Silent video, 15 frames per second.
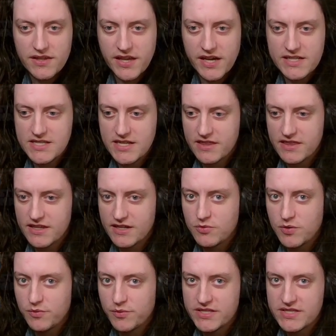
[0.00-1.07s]
That's, I think,
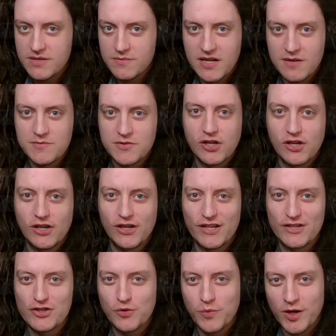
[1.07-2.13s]
what we sometimes call
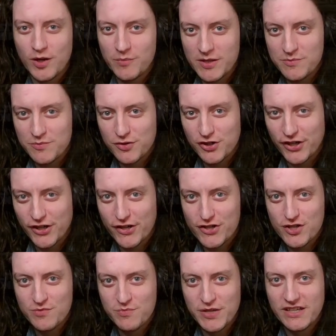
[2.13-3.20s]
underwhelming
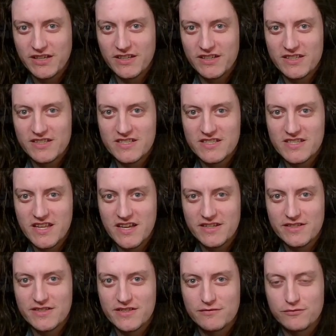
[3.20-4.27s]
barrage because that
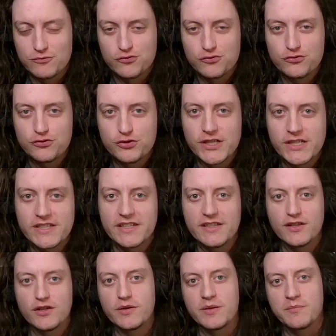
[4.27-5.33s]
is really
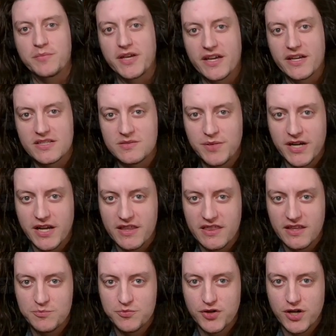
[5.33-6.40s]
low impact, but I
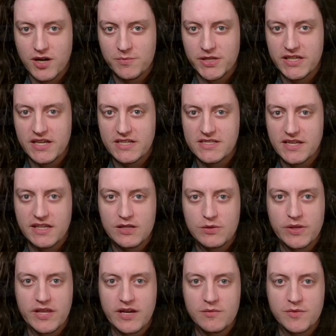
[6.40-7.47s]
think probably he has a hand
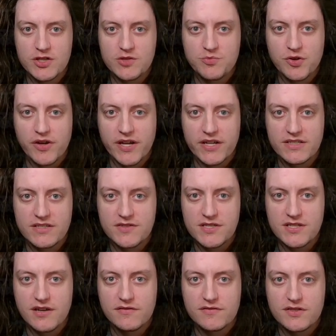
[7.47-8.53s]
without much proactive
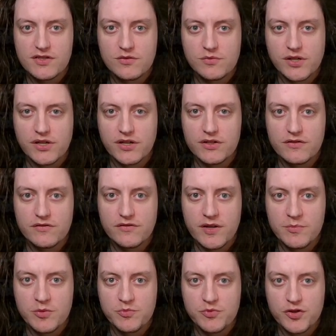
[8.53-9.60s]
stuff. So we're going to do
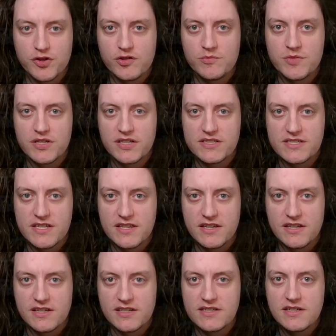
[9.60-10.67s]
Viper Probe. Let's see the
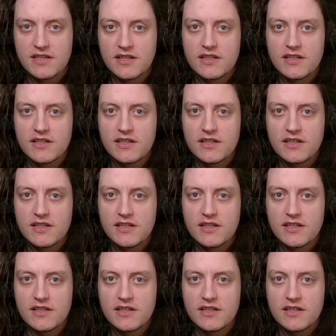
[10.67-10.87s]
hand.